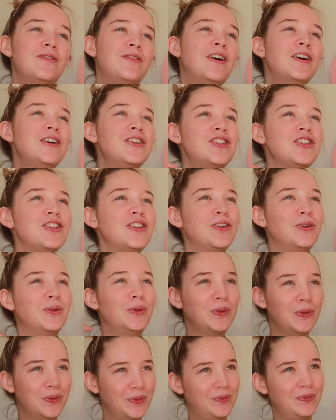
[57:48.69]

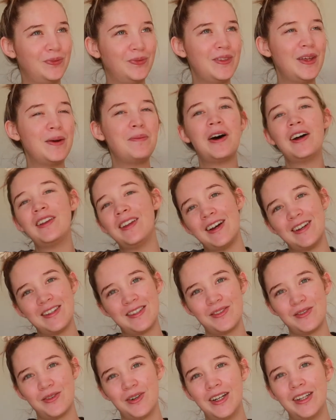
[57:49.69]
functional than my
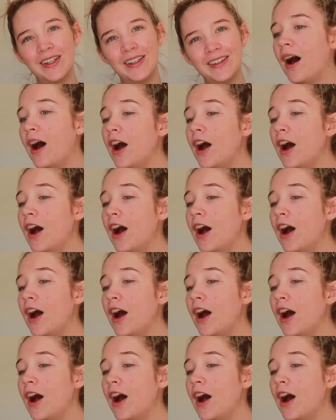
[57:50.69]
last one.